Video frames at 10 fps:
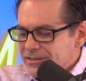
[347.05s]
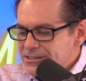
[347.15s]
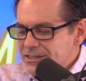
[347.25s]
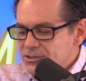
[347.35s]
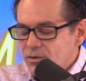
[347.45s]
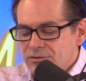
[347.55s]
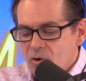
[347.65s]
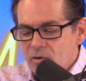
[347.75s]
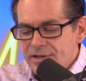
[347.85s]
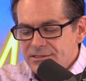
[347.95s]
Listen, so
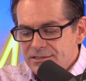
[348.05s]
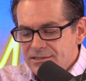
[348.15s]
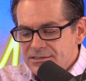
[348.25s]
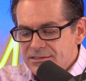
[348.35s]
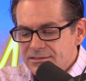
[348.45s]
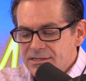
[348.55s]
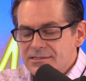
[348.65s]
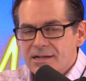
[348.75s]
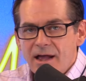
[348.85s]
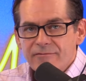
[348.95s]
according to
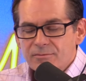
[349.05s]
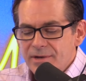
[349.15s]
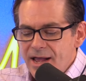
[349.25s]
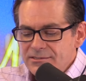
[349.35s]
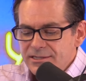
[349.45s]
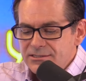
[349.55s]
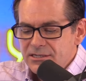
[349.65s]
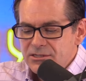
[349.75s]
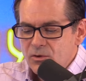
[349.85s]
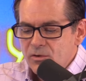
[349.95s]
this guy from NASA, he
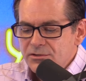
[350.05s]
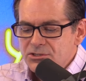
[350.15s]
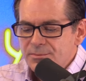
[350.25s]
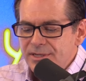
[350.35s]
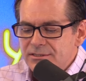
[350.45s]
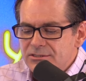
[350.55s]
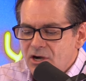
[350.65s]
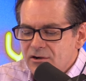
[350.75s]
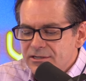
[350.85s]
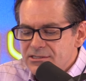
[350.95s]
says, in order to meet the
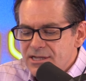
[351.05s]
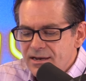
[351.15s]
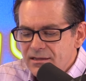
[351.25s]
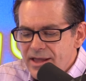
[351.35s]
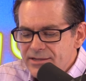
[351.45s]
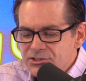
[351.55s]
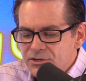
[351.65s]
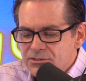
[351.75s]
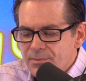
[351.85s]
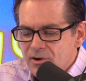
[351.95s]
target set at last
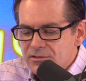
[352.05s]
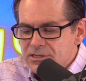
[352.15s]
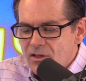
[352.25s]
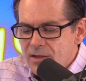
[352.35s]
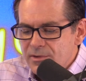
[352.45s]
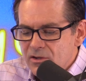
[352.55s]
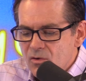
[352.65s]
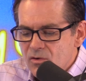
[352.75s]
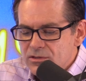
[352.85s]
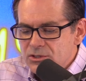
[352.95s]
year's Paris Climate
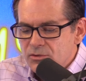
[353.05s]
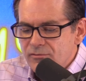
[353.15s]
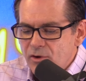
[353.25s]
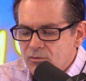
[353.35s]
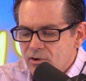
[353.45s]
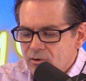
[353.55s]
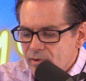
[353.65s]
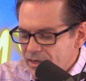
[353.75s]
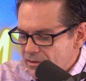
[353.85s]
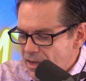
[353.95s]
Accord to avoid
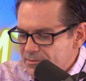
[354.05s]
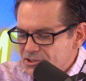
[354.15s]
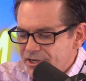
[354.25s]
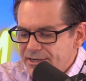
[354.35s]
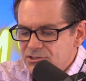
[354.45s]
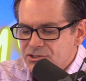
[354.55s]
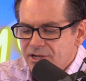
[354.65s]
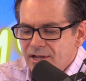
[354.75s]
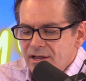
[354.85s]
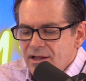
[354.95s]
runaway climate change,
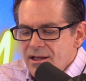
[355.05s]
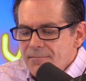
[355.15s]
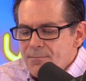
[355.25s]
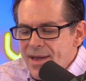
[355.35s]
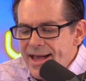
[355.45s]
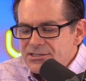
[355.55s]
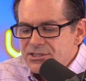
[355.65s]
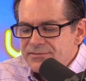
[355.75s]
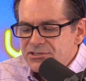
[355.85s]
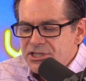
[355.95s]

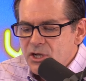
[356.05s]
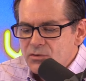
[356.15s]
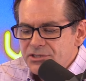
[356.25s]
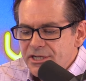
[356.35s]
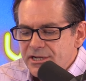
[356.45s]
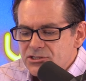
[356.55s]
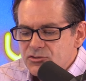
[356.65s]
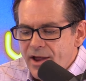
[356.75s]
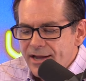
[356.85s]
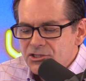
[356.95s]
massive CO2
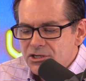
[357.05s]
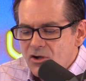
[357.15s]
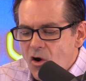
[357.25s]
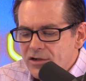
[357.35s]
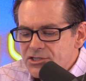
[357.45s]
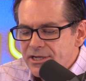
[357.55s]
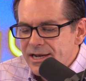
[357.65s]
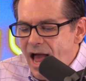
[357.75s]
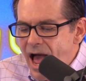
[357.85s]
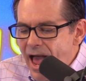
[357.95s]
extraction costing
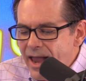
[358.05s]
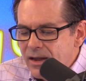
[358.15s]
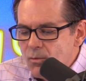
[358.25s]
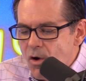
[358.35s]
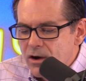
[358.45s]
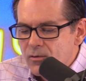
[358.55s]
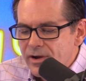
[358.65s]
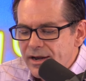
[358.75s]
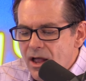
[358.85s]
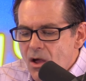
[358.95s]
an
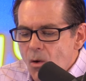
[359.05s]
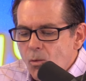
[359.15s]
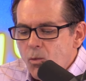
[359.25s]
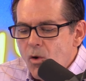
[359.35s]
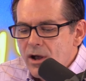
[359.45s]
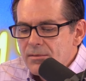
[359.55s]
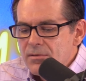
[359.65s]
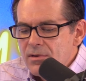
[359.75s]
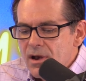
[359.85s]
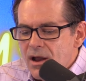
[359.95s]
eye-watering
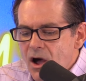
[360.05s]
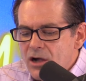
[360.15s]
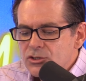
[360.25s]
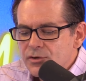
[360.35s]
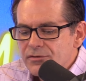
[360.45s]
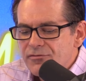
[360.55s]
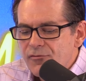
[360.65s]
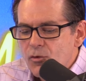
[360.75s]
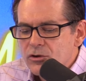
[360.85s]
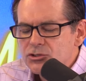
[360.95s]

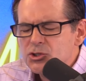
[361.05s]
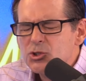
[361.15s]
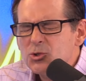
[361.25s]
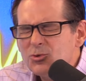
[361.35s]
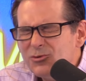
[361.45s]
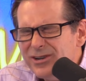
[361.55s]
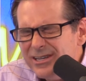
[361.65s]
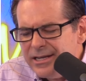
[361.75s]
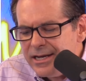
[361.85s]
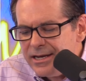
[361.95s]
$104
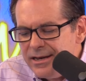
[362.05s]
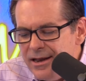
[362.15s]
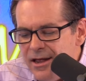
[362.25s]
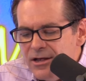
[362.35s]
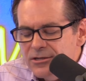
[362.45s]
trillion